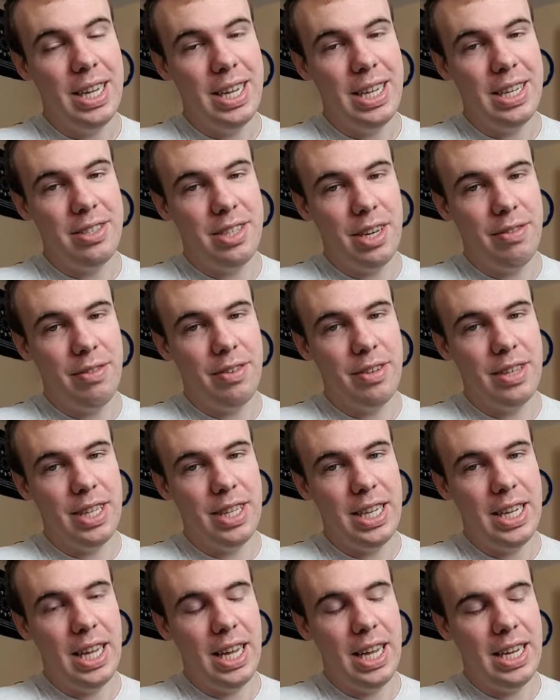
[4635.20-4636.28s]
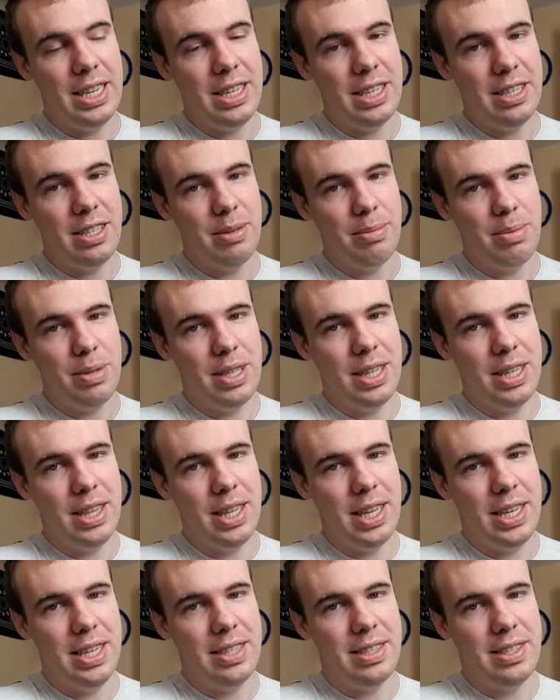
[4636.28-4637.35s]
It's definitely a discipline
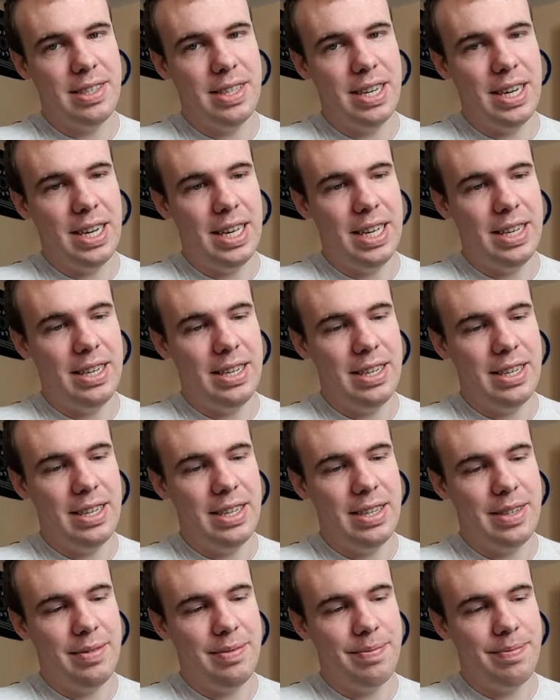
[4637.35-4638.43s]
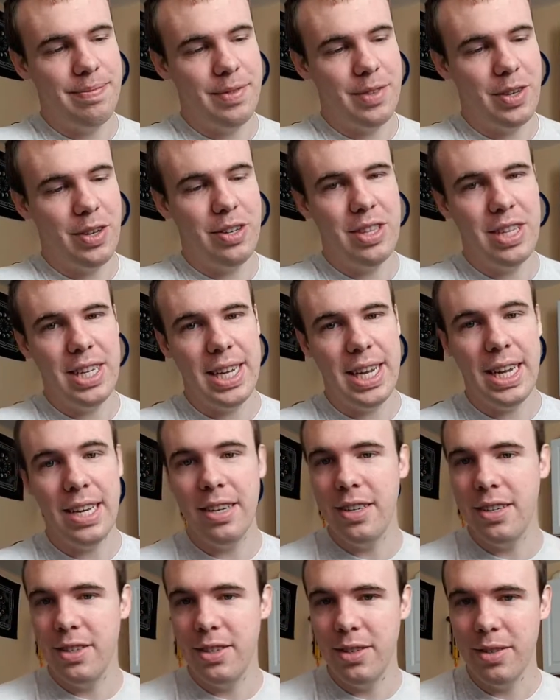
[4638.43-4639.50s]
that is not um, currently
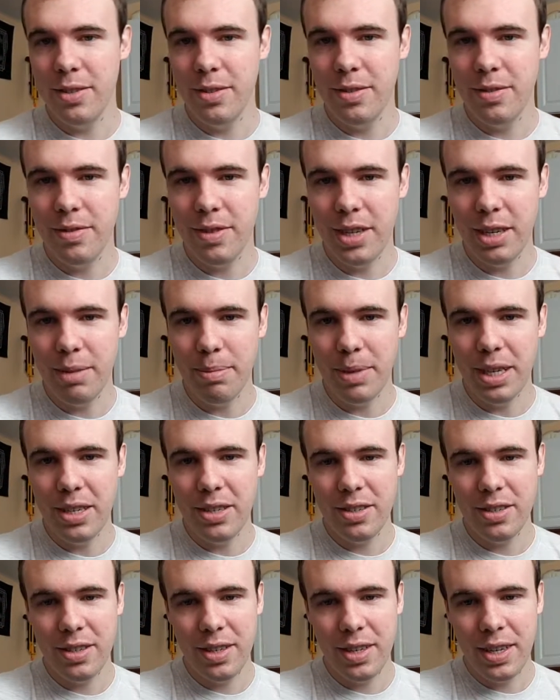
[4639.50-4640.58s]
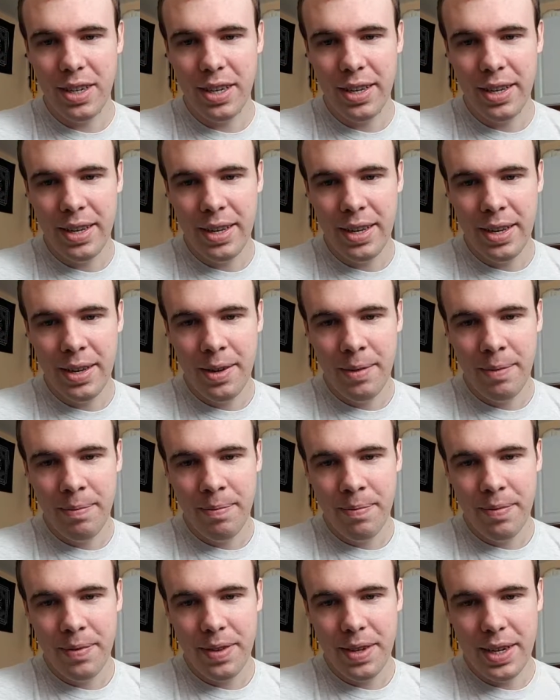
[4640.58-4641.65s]
catered to very much.
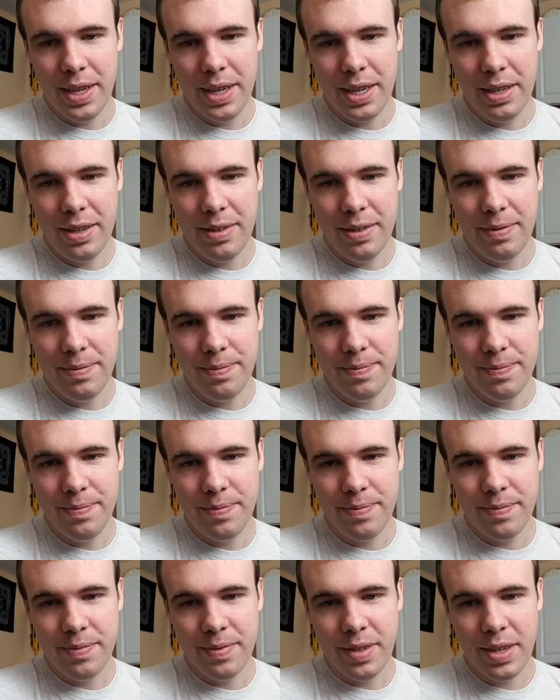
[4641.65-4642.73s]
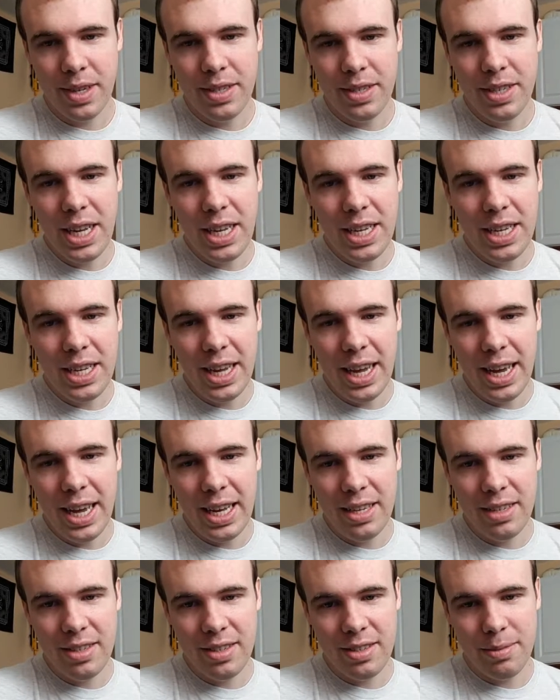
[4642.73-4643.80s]
Um, Danke
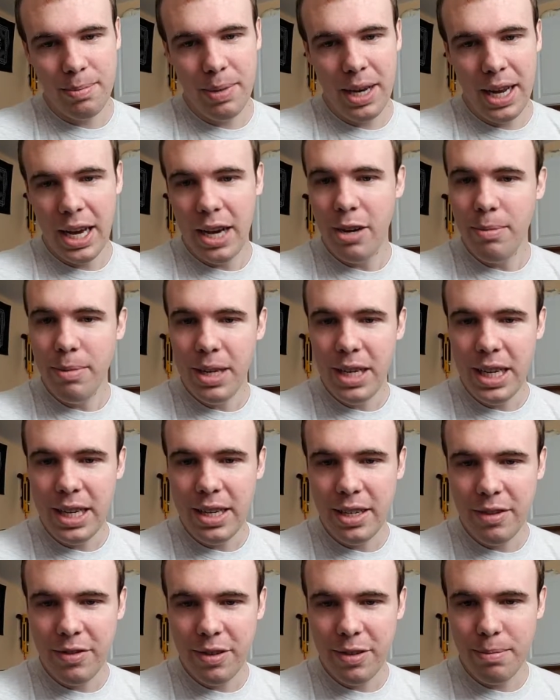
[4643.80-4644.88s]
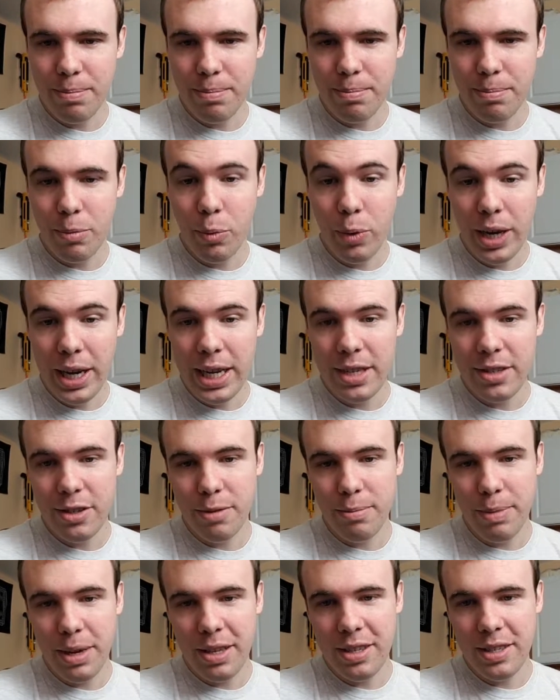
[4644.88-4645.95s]
asks, but how many different ways or
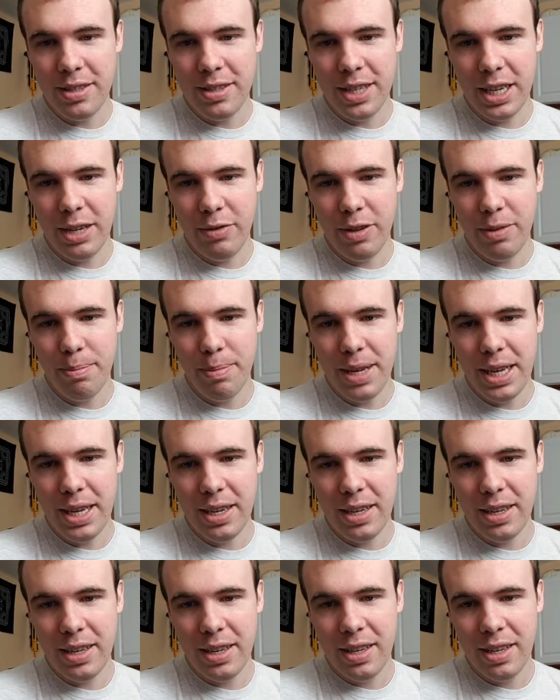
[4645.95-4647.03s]
methods can we make